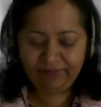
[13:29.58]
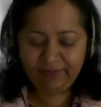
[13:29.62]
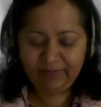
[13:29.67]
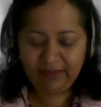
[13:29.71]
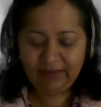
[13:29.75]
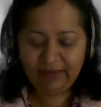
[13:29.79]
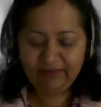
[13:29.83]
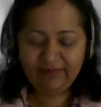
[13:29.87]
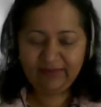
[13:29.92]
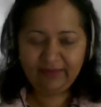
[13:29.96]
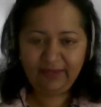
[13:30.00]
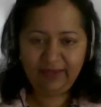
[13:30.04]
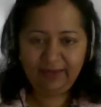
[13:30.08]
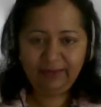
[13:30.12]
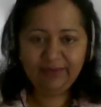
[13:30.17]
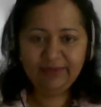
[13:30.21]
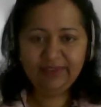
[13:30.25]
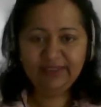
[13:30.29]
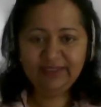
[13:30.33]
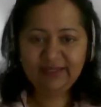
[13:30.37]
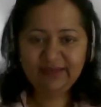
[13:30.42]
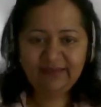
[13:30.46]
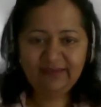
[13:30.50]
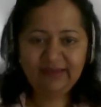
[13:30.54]
So, now
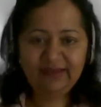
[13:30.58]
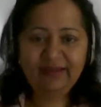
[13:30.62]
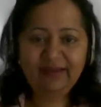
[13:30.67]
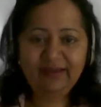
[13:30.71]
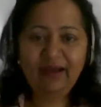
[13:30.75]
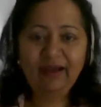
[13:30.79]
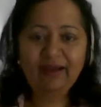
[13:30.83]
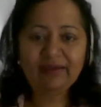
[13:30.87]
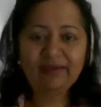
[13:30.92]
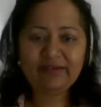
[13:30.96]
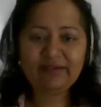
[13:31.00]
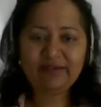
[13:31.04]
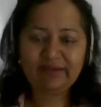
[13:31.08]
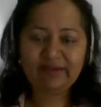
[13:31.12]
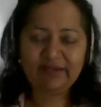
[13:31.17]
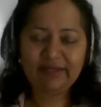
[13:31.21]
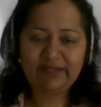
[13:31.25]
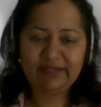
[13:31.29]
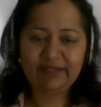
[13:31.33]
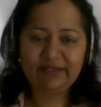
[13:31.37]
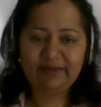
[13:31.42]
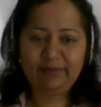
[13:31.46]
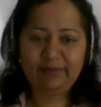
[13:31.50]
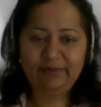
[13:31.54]
does it
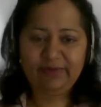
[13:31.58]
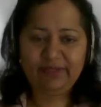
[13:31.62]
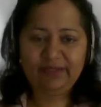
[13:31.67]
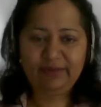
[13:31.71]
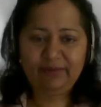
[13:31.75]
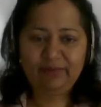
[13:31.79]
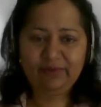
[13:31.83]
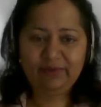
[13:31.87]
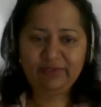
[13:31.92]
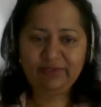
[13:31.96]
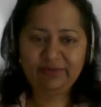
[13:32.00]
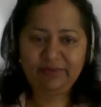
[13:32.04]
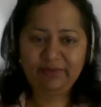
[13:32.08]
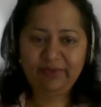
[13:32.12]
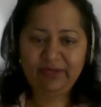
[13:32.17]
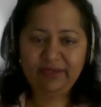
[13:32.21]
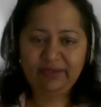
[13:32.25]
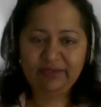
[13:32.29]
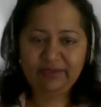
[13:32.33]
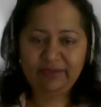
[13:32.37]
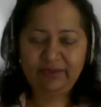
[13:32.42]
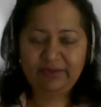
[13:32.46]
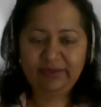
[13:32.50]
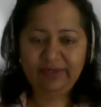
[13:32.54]
contradict with what we are
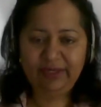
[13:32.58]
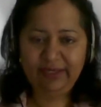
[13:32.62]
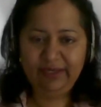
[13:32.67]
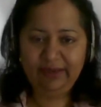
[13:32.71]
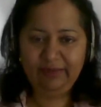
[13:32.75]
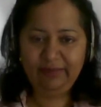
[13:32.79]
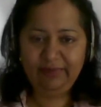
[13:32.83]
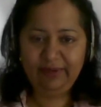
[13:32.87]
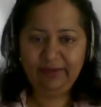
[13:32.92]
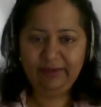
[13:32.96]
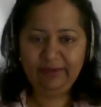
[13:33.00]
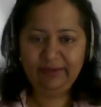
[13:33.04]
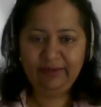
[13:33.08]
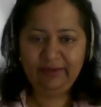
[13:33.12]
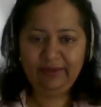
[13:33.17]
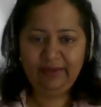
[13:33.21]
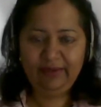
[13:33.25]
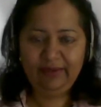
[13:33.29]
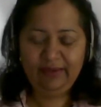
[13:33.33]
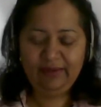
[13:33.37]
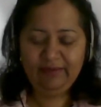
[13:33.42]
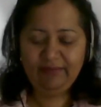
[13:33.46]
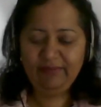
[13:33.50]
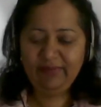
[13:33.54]
talking about?
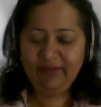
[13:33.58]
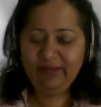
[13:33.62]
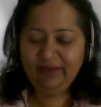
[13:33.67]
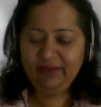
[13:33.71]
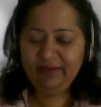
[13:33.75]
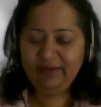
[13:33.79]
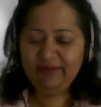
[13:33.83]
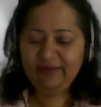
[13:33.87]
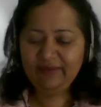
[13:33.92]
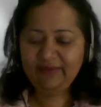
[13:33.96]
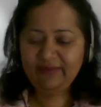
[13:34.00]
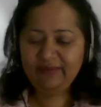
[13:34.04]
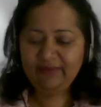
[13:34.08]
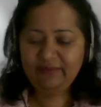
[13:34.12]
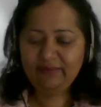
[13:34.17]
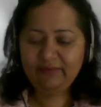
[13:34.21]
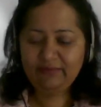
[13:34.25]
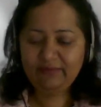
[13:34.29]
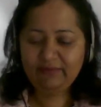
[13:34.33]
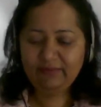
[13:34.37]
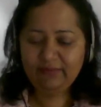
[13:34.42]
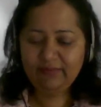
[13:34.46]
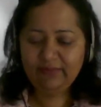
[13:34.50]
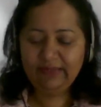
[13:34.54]
Because
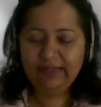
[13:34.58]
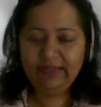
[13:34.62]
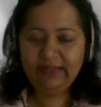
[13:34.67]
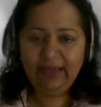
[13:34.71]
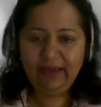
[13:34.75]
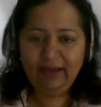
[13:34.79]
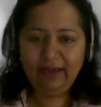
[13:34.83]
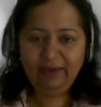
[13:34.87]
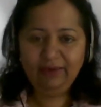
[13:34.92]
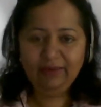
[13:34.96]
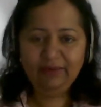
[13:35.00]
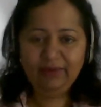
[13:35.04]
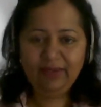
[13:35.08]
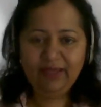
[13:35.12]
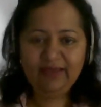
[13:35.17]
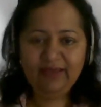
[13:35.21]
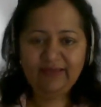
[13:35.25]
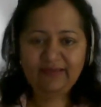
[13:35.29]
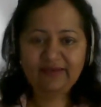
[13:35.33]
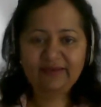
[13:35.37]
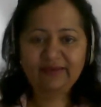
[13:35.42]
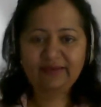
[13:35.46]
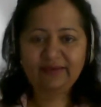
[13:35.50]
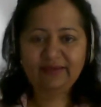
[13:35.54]
now
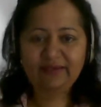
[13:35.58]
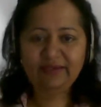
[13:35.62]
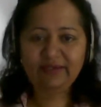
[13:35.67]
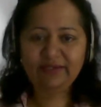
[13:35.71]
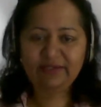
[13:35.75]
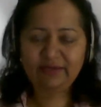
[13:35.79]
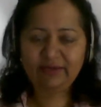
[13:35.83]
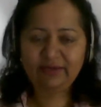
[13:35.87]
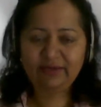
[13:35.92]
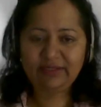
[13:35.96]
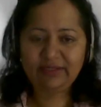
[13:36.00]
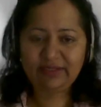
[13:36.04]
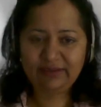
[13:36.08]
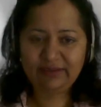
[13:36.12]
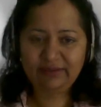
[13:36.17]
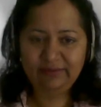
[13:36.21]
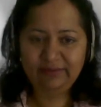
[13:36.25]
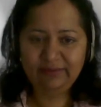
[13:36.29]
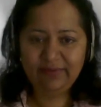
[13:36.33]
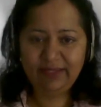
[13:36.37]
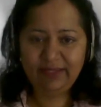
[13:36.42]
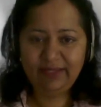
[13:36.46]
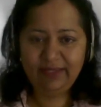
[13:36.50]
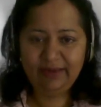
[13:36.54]
it's really short
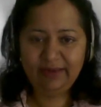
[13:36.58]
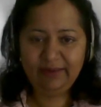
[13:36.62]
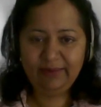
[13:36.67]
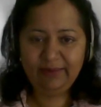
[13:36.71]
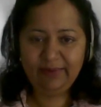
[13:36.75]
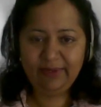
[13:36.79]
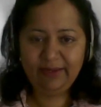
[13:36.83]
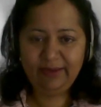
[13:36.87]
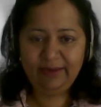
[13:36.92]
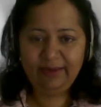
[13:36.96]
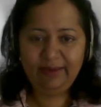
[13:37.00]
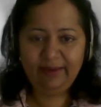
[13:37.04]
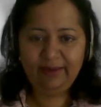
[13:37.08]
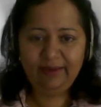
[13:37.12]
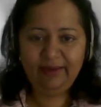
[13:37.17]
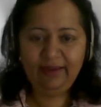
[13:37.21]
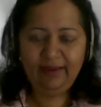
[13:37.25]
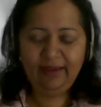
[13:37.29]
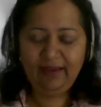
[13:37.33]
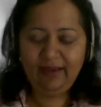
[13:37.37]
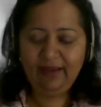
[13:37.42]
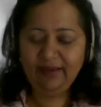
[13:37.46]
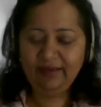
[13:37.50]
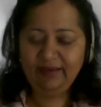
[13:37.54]
term in a way,
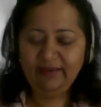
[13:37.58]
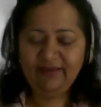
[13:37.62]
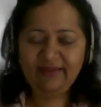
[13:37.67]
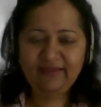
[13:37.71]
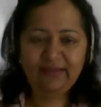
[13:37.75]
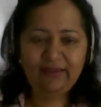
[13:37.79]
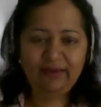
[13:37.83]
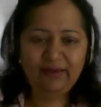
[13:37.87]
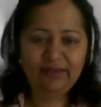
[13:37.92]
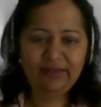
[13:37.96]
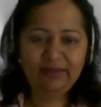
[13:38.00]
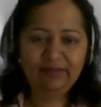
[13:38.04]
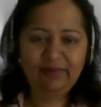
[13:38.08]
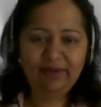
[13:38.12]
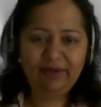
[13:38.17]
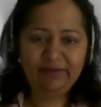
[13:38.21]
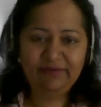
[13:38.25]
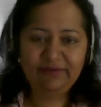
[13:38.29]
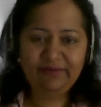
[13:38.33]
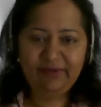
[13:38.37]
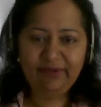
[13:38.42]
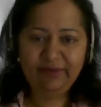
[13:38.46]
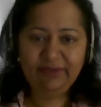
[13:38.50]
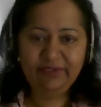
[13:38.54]
and it's not
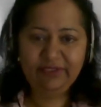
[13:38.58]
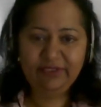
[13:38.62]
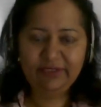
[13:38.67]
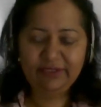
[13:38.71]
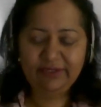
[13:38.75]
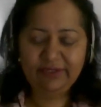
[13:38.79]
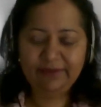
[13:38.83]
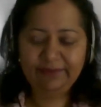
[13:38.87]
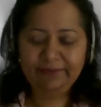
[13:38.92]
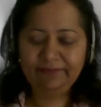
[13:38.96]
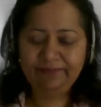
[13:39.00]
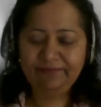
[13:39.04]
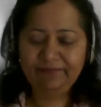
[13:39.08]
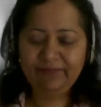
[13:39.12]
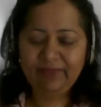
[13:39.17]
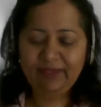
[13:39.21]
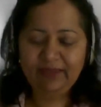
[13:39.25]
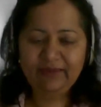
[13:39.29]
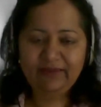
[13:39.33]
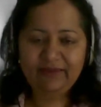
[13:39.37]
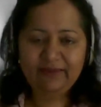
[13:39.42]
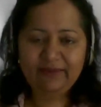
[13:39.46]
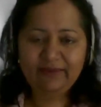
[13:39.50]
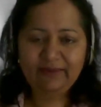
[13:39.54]
about future.
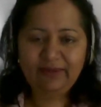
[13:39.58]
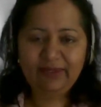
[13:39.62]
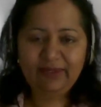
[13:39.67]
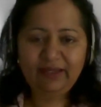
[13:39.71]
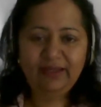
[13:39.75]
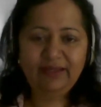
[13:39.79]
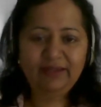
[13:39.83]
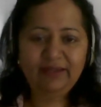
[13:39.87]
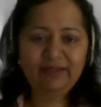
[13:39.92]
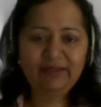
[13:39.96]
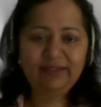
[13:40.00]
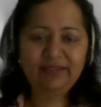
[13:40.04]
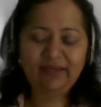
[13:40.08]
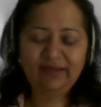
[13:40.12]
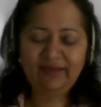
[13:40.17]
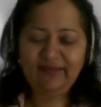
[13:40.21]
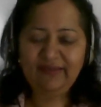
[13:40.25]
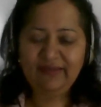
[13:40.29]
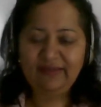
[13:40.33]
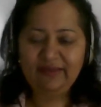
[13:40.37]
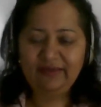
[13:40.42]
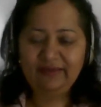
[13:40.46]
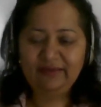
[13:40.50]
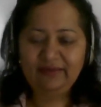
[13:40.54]
So it
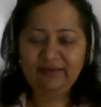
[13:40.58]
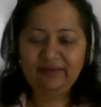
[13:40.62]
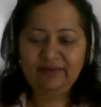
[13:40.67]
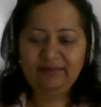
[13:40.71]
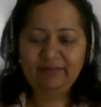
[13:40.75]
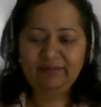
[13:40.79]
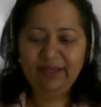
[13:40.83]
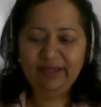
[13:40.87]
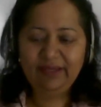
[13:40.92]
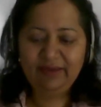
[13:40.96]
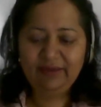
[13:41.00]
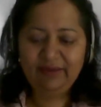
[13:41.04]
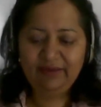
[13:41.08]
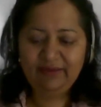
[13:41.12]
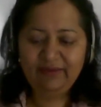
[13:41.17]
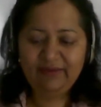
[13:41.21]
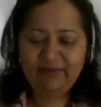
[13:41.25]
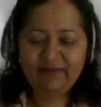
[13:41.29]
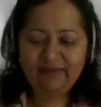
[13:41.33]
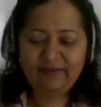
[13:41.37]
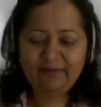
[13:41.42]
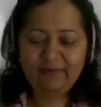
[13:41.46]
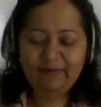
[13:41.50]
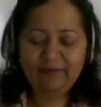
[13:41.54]
doesn't,
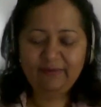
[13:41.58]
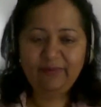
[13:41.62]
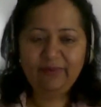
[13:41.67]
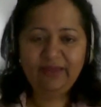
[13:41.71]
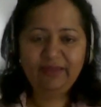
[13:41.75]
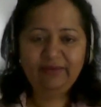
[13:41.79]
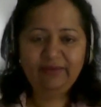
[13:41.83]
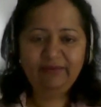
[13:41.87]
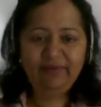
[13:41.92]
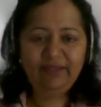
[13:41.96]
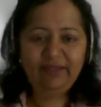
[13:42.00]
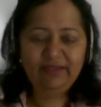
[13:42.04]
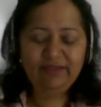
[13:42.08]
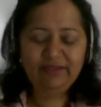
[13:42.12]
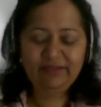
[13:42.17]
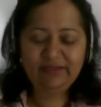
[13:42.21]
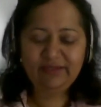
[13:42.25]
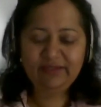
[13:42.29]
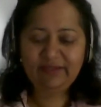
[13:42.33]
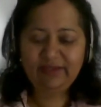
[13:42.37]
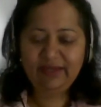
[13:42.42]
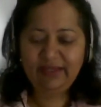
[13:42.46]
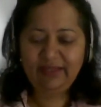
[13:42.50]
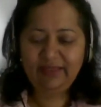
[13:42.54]
because when we do
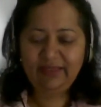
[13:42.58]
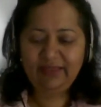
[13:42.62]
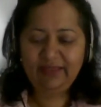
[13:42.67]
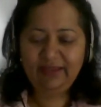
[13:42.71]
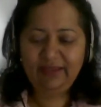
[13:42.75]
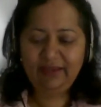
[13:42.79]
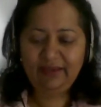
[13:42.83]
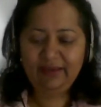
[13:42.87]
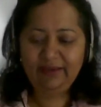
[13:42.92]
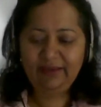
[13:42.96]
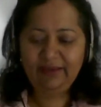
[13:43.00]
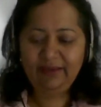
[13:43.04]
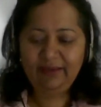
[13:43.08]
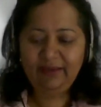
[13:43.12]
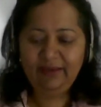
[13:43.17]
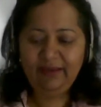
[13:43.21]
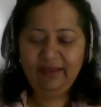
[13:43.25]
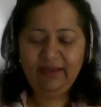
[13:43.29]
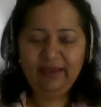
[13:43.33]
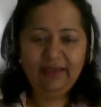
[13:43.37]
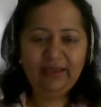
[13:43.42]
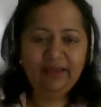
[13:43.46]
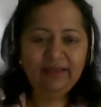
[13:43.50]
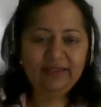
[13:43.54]
the right thing,
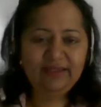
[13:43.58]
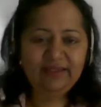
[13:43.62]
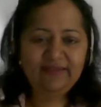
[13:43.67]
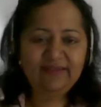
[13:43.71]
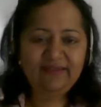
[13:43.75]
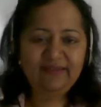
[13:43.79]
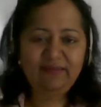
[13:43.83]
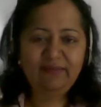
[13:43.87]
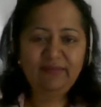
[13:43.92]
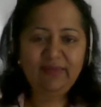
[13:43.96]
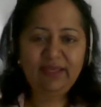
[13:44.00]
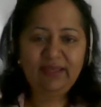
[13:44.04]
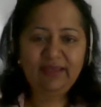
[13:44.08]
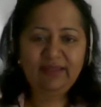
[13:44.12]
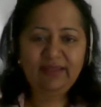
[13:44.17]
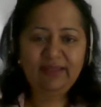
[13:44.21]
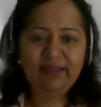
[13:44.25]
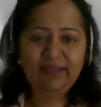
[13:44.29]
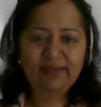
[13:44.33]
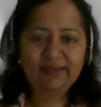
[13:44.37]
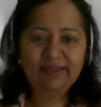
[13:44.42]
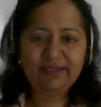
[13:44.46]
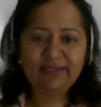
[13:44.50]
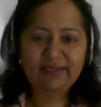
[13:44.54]
it doesn't mean
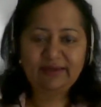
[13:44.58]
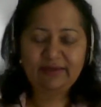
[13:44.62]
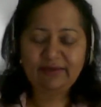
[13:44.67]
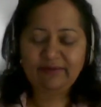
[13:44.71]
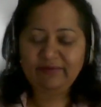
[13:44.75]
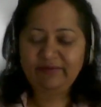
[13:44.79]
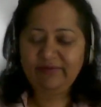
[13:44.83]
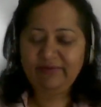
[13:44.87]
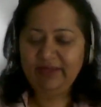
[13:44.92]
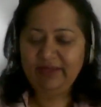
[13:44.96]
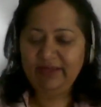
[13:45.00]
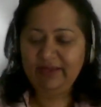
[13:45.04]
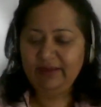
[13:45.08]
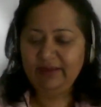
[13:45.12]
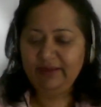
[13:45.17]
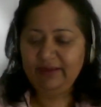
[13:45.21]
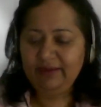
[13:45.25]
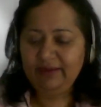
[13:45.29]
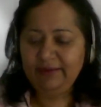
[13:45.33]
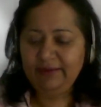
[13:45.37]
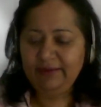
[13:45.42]
that we are